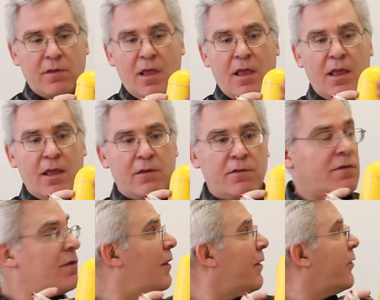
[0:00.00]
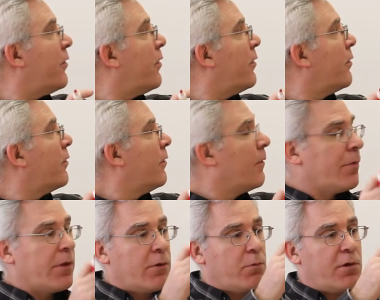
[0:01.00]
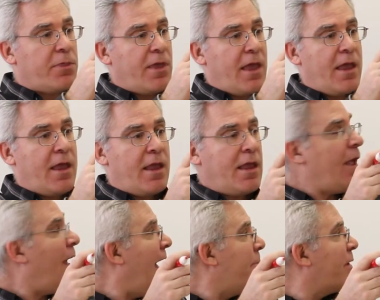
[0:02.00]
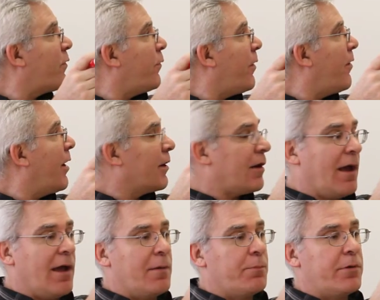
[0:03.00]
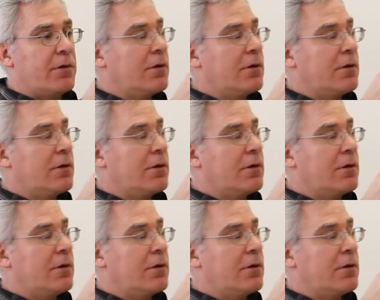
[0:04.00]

a cylinder with a hemisphere on top.